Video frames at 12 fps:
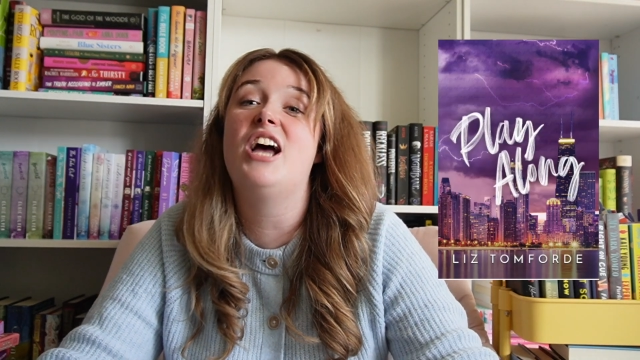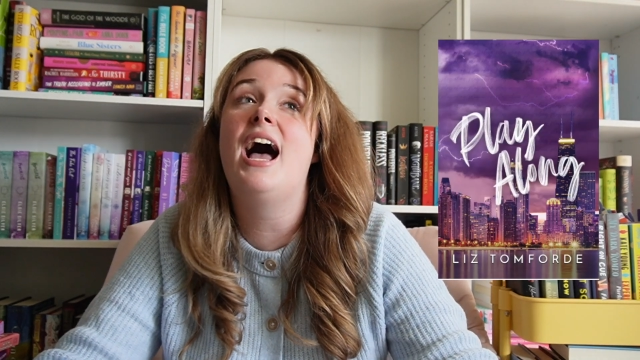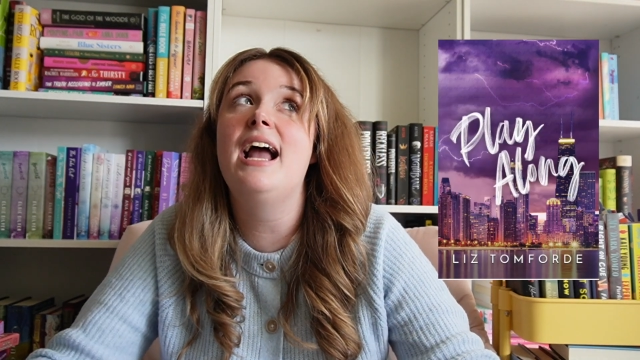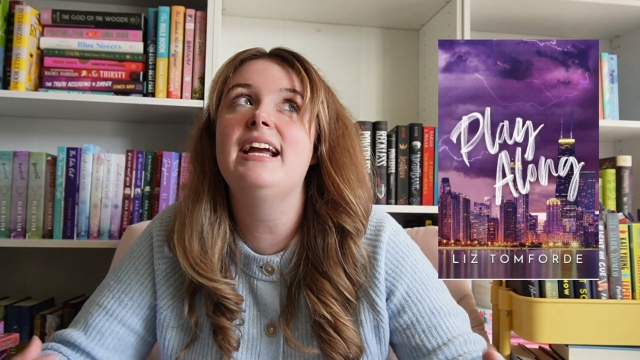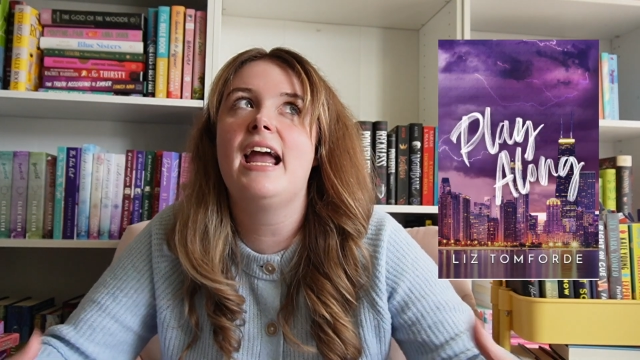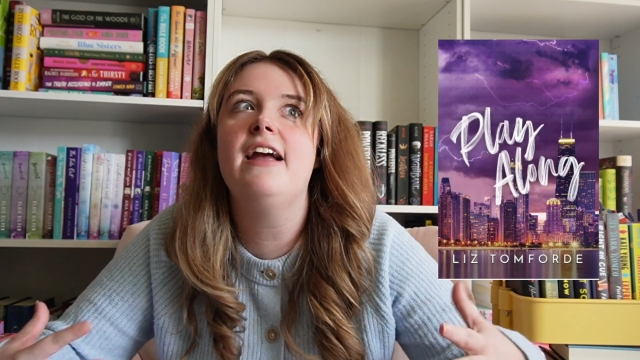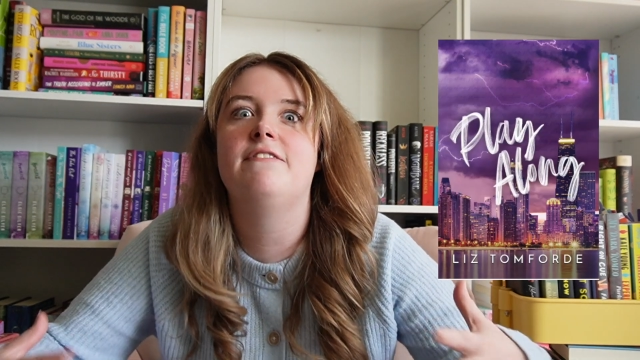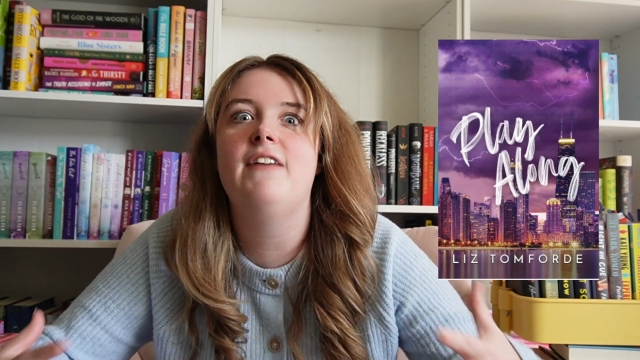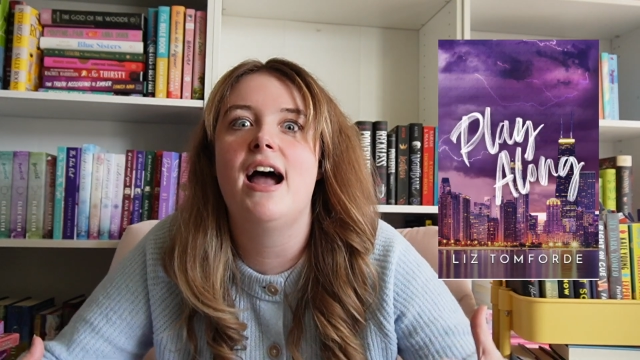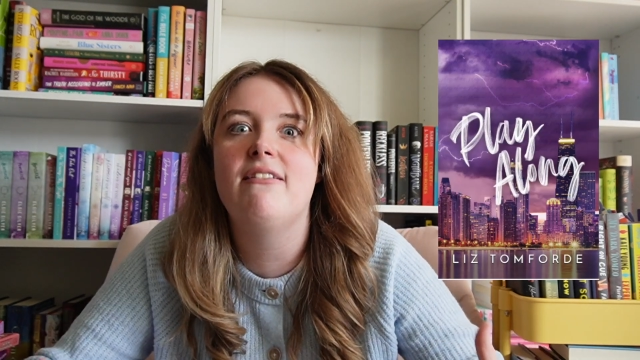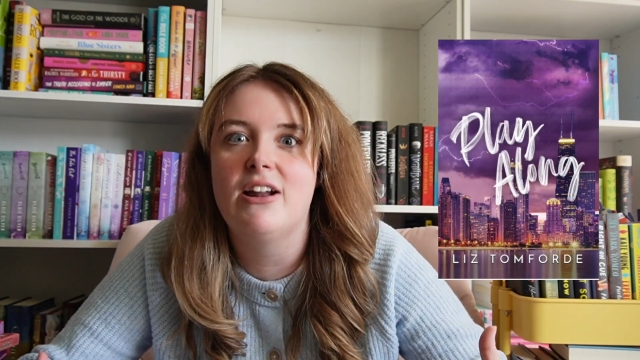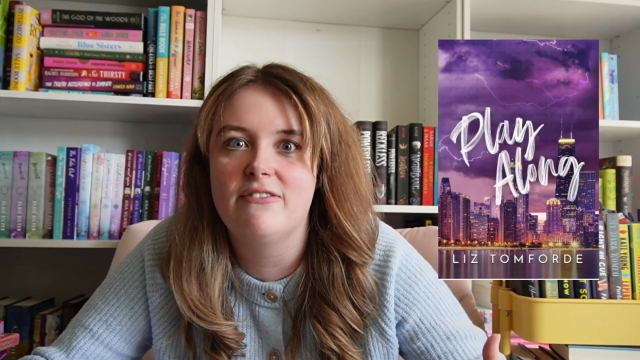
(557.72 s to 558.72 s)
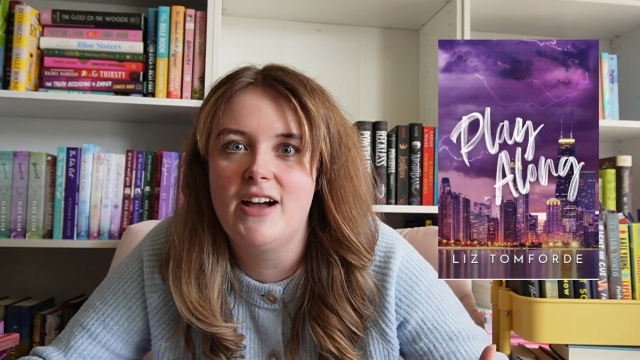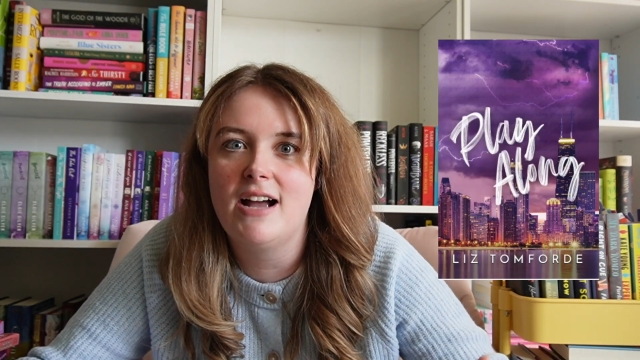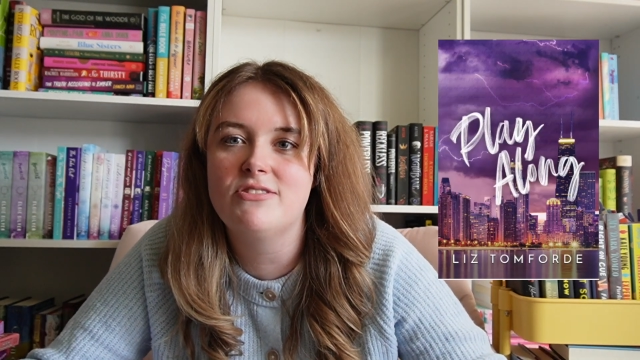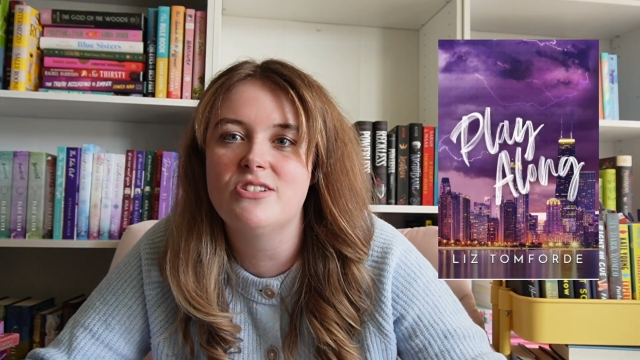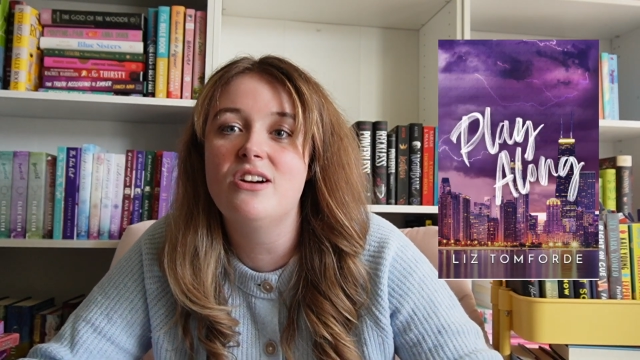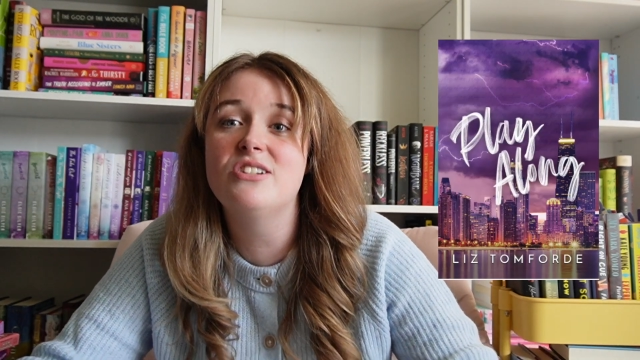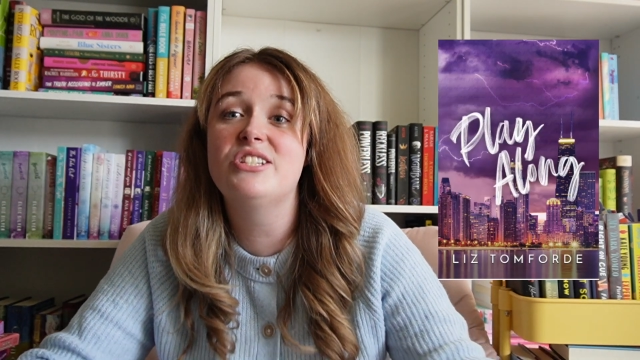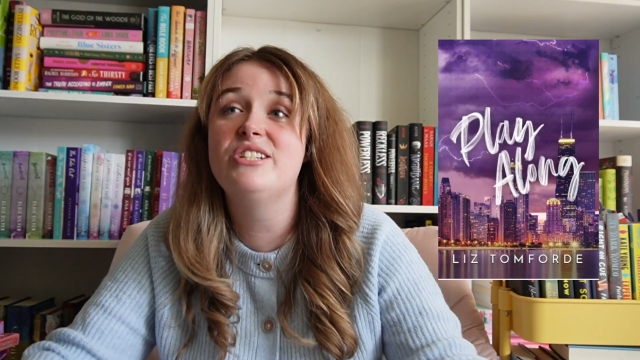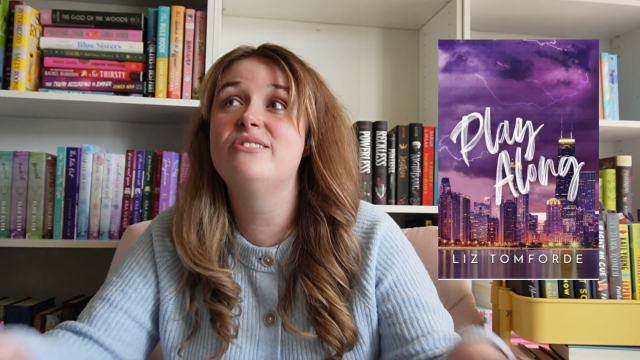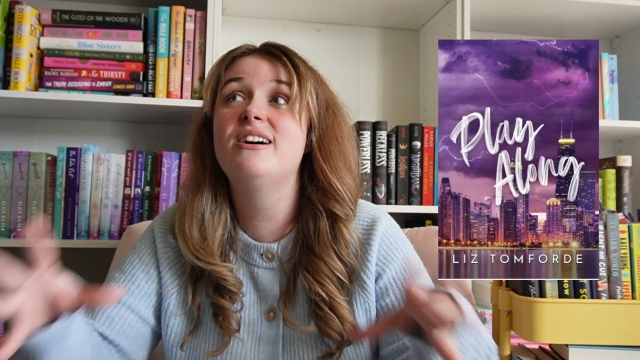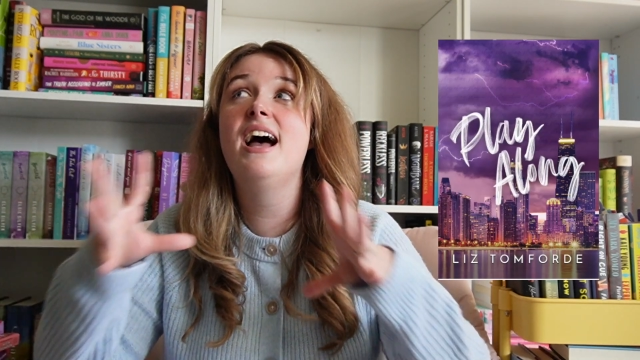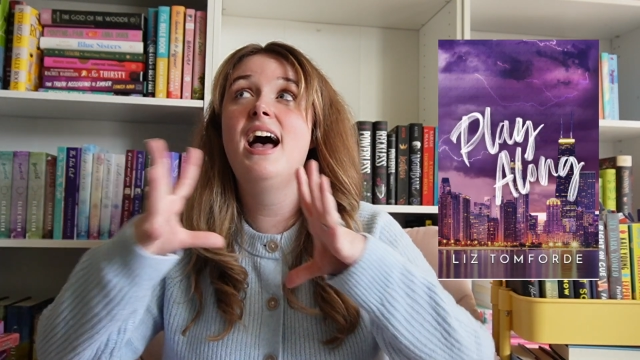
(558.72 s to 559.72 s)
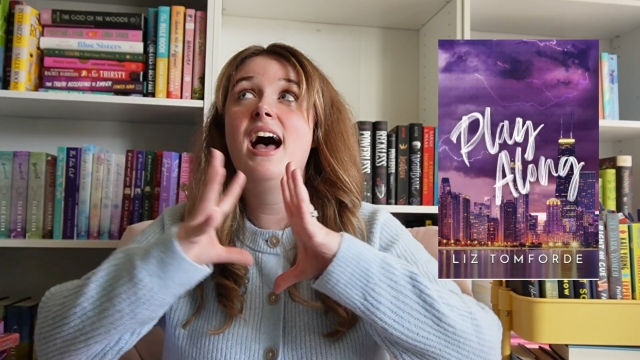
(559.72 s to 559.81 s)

I gave 5 out of 5 stars to.